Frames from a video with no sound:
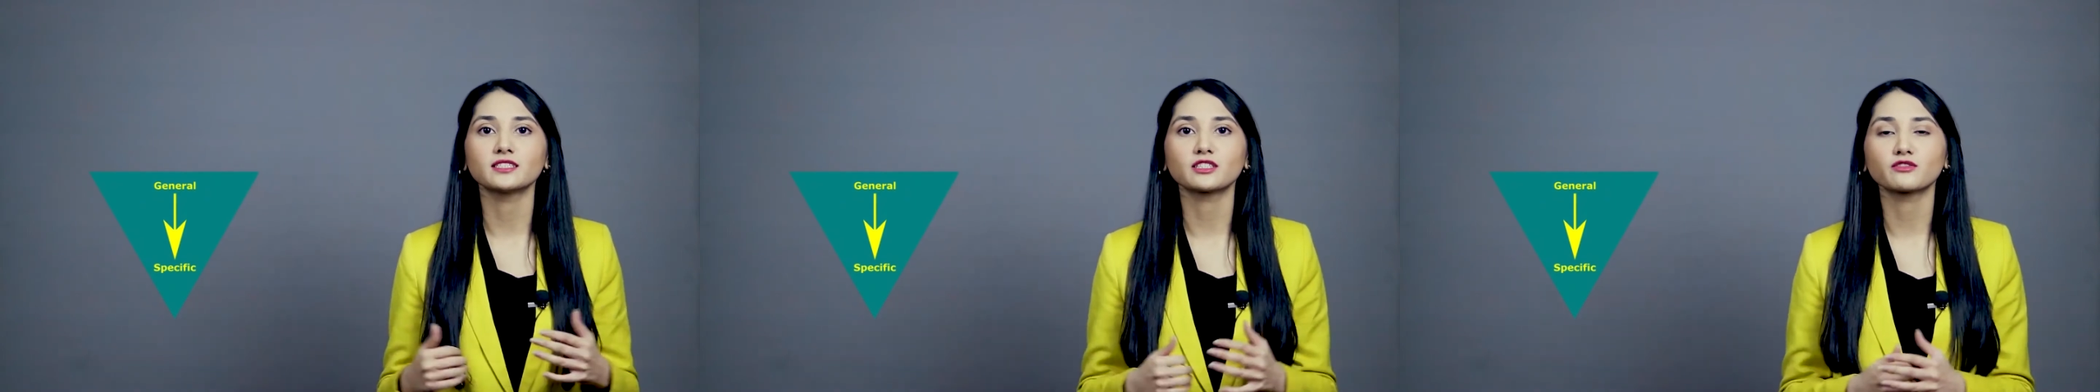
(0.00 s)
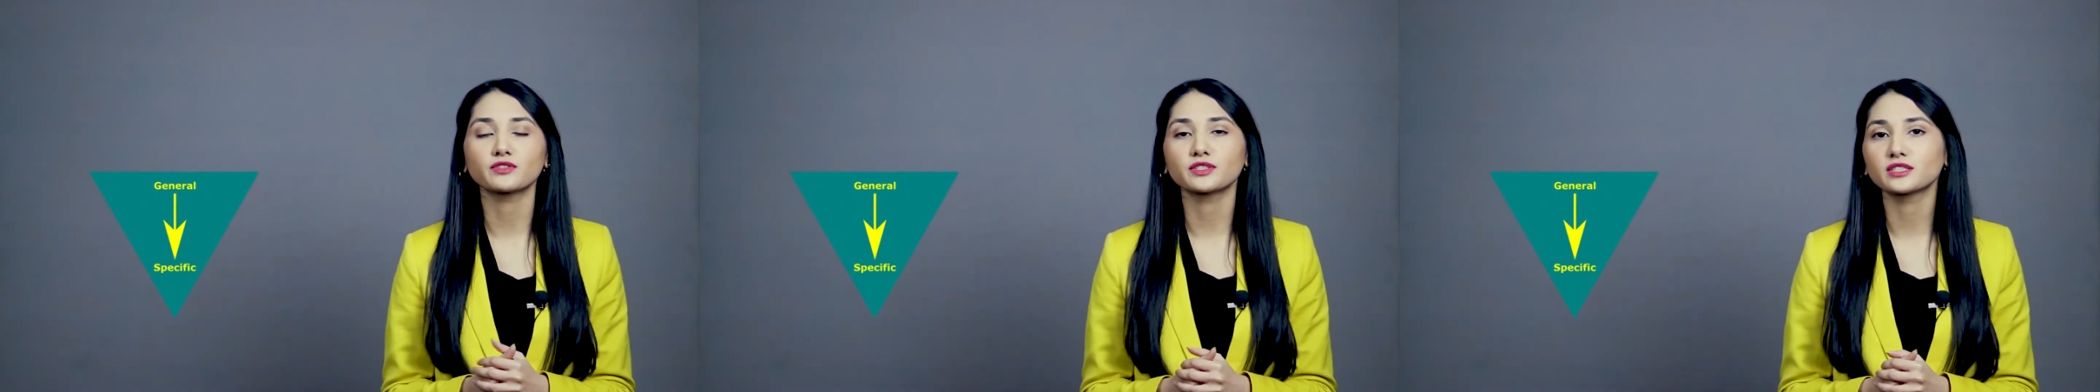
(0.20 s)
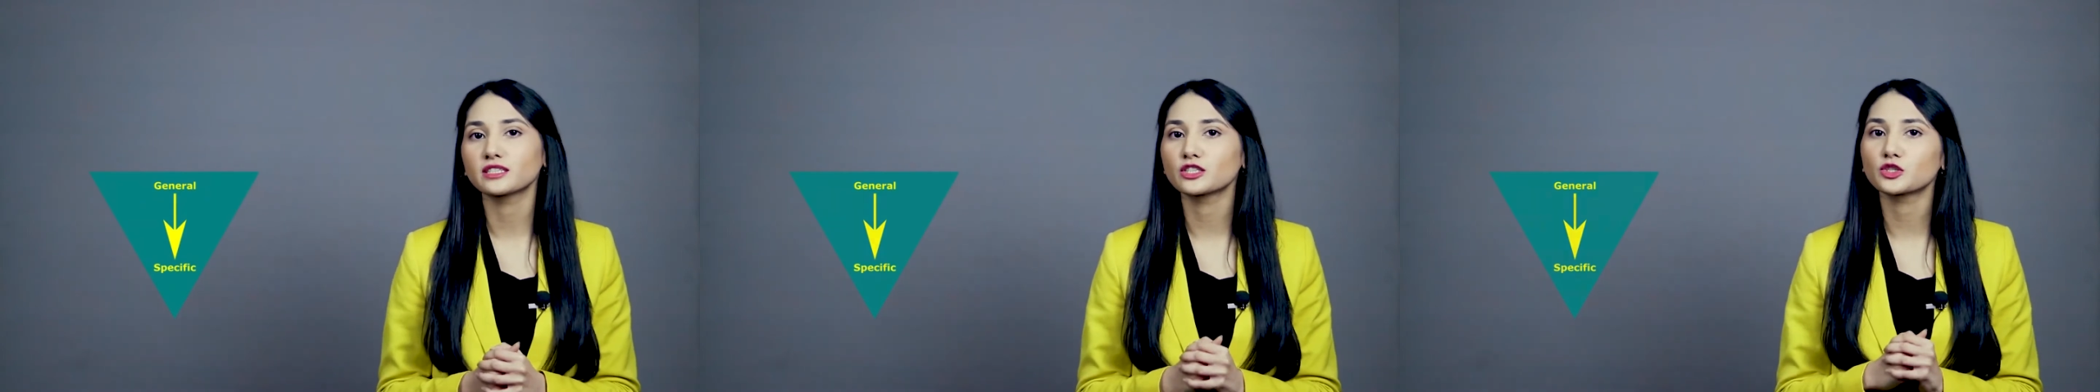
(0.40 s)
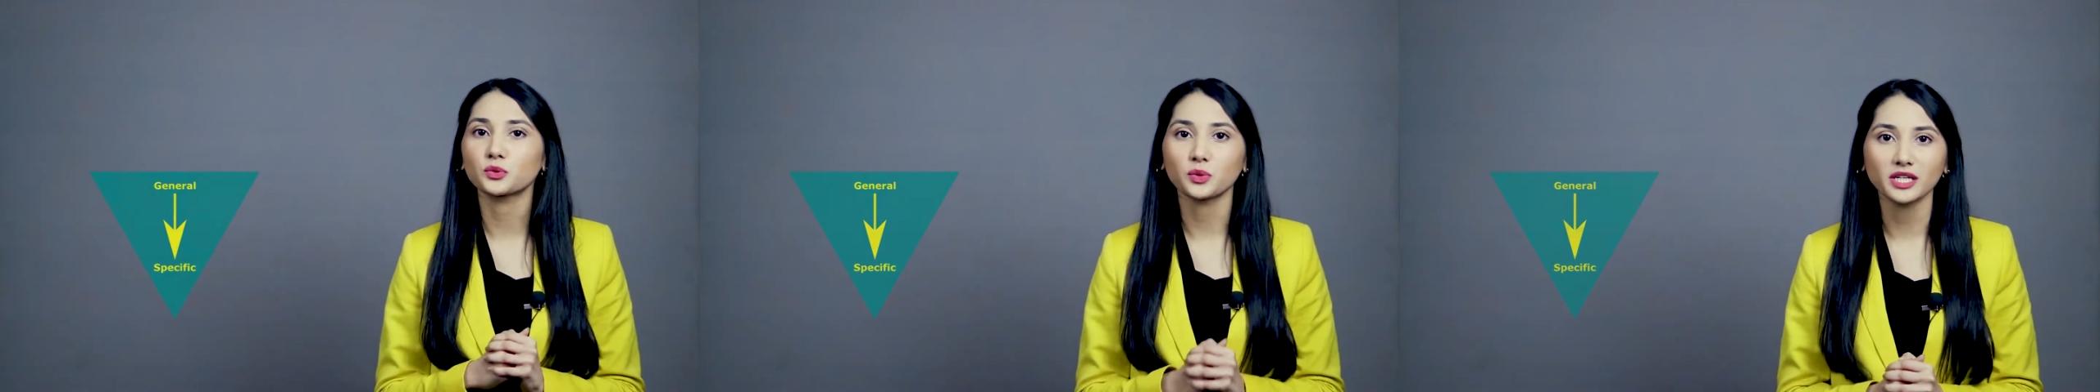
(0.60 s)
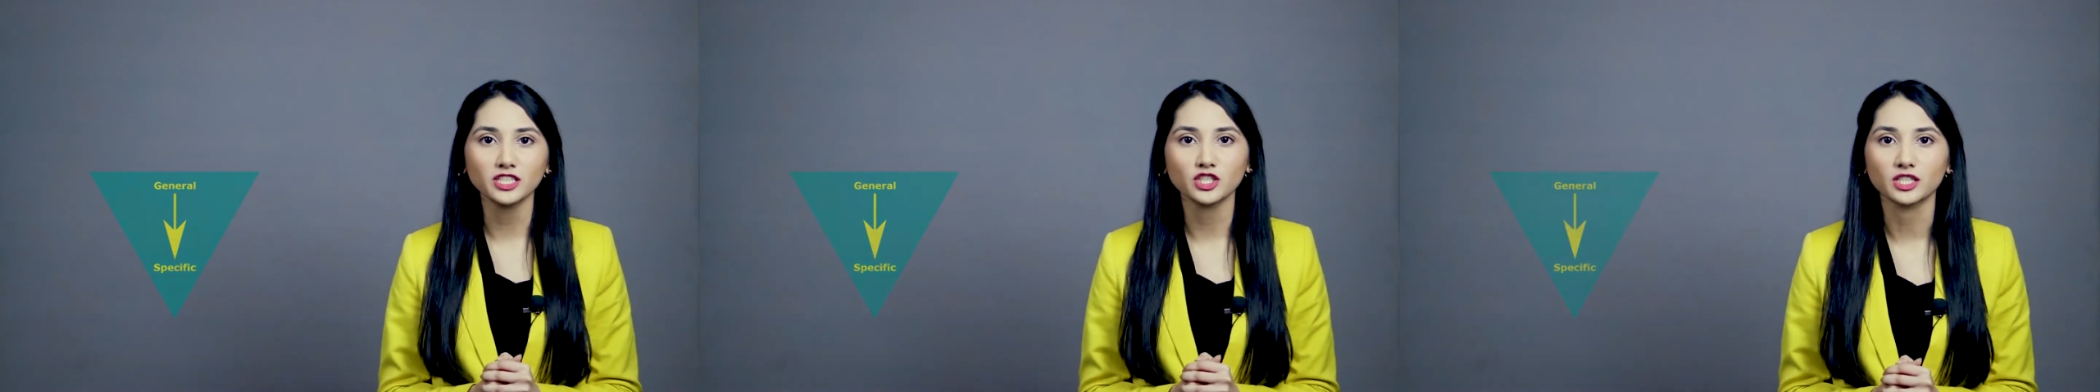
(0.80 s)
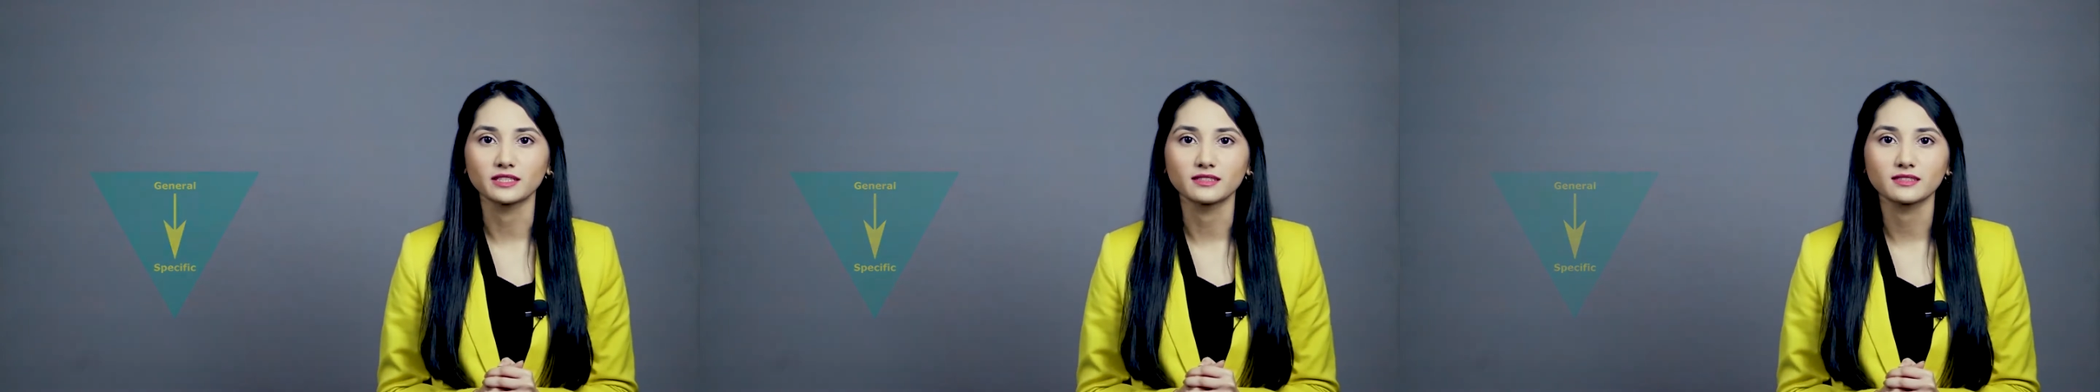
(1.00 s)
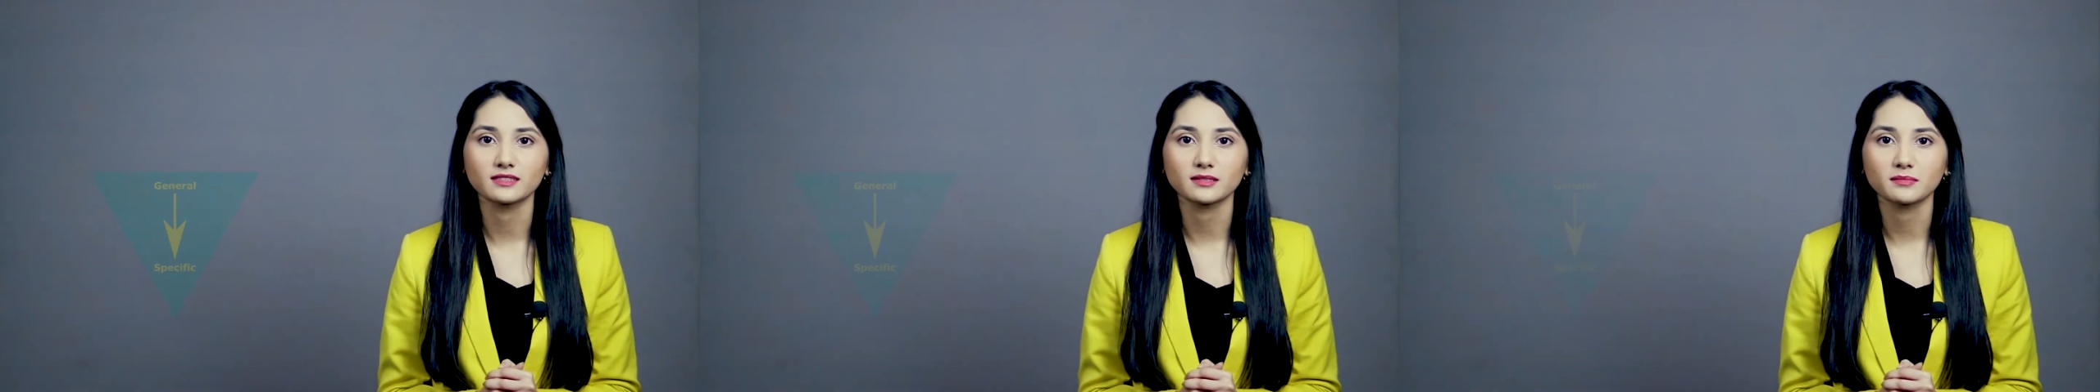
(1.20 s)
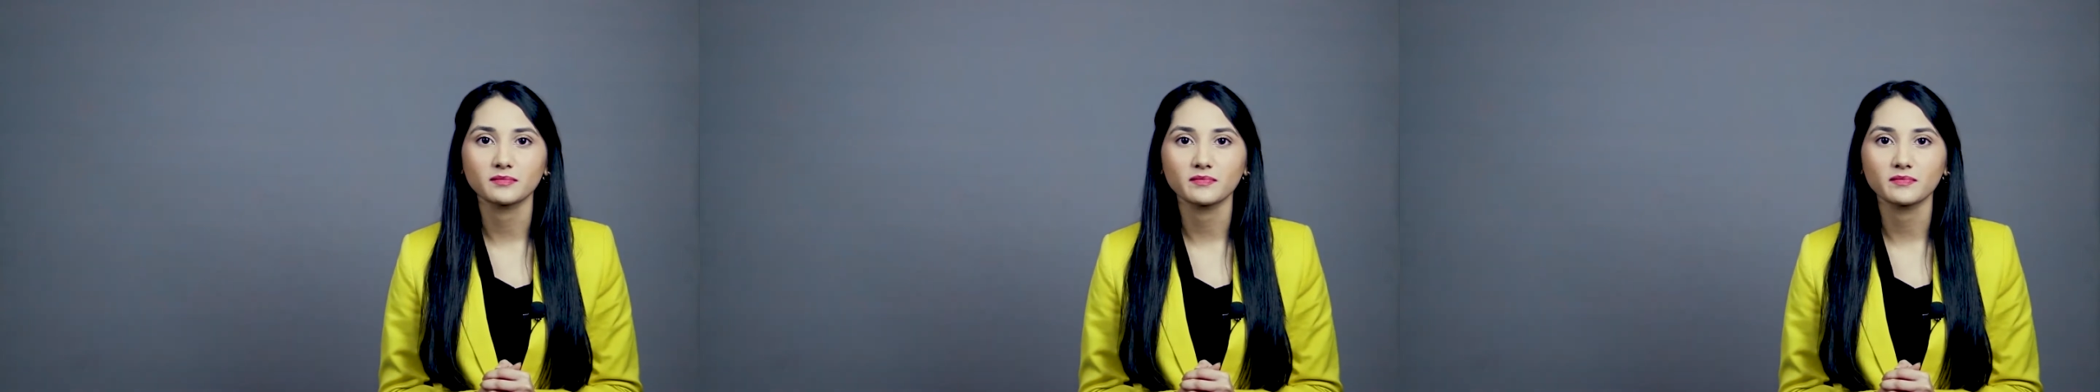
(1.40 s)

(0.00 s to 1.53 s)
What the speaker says: different situations.